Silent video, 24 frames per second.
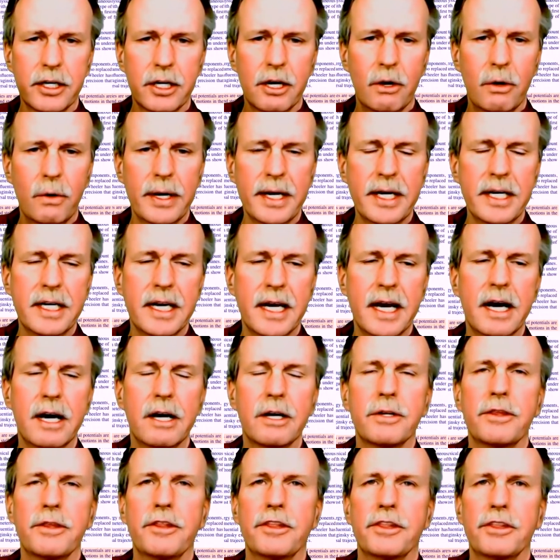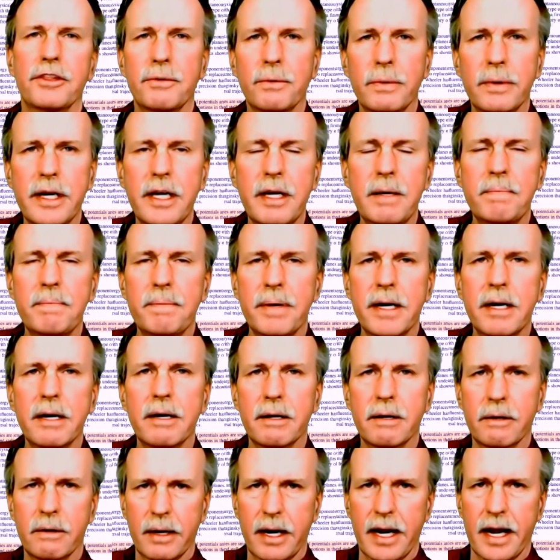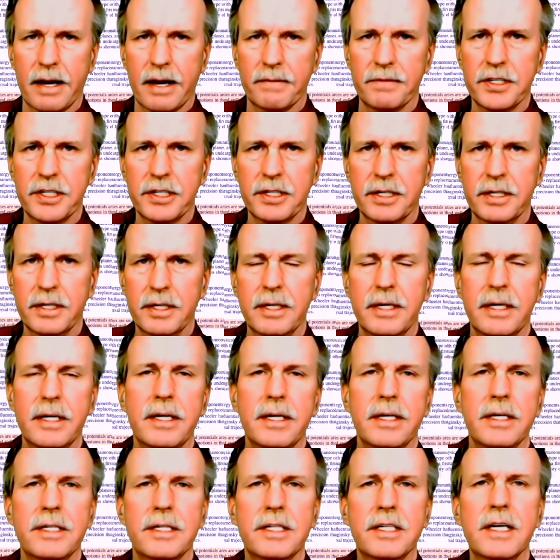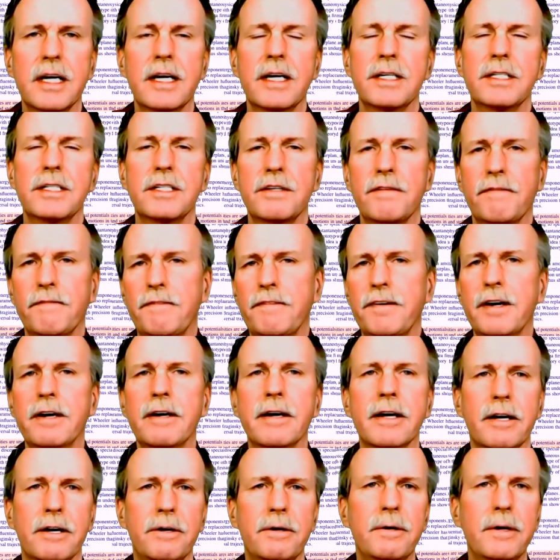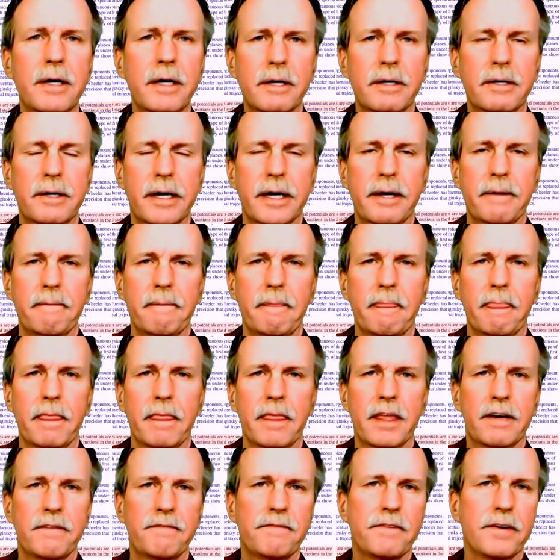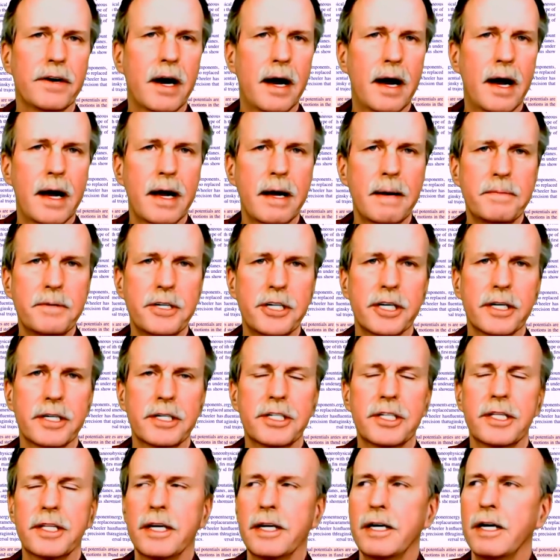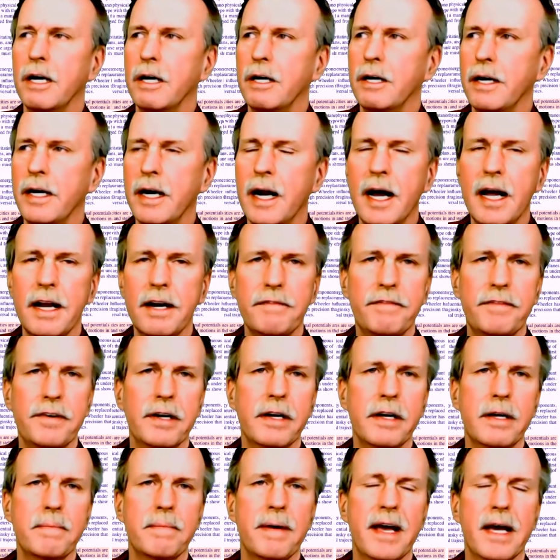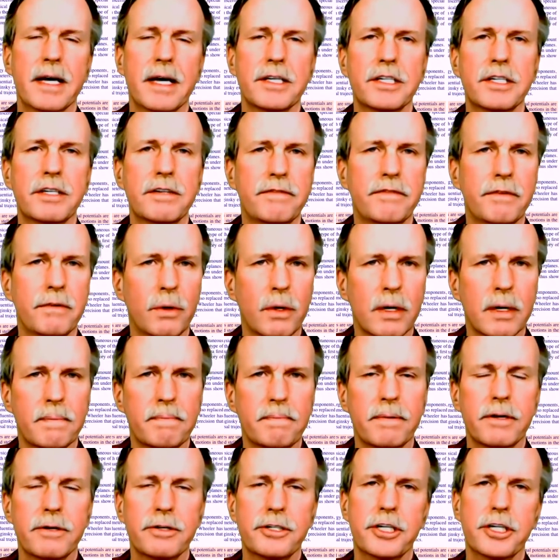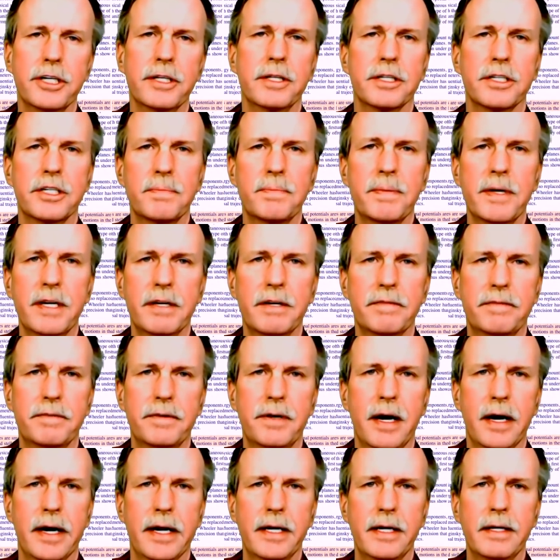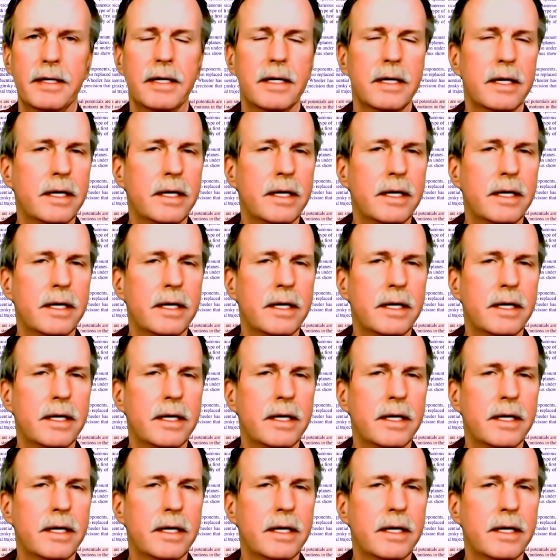going down 3 paragraphs, states very clearly that for objects that are not very massive or approaching the speed of light,